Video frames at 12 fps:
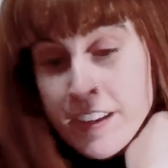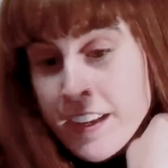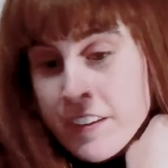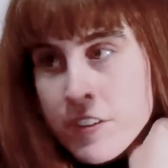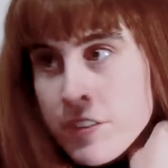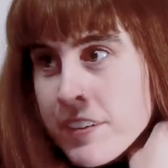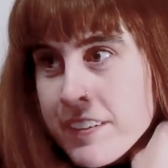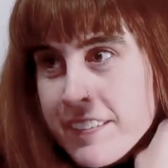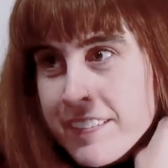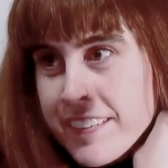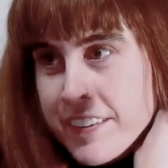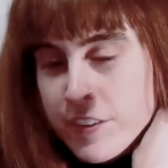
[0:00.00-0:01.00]
can't do it.
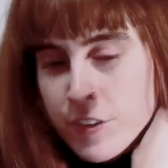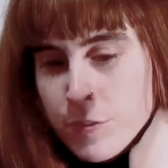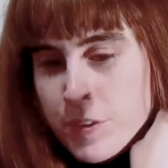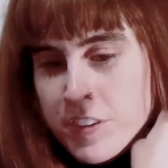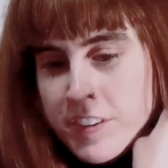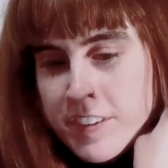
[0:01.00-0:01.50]
It's too much.